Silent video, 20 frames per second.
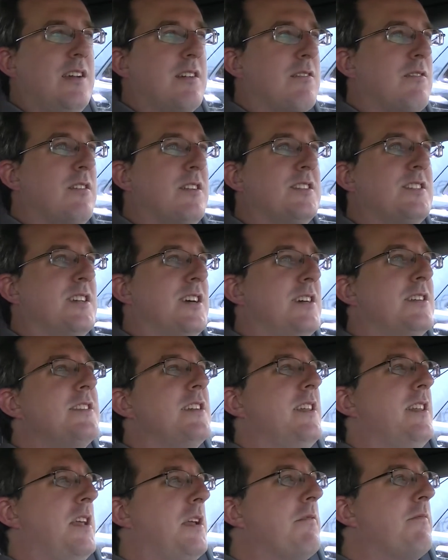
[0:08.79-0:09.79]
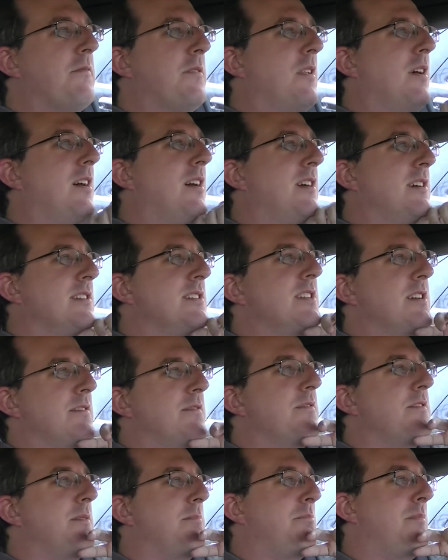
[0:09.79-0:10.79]
criticizing the flaws
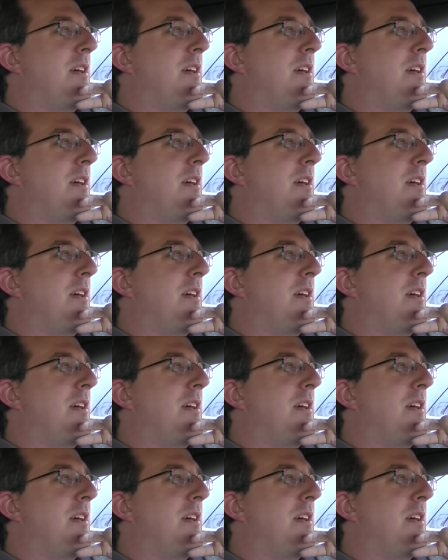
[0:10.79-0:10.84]
of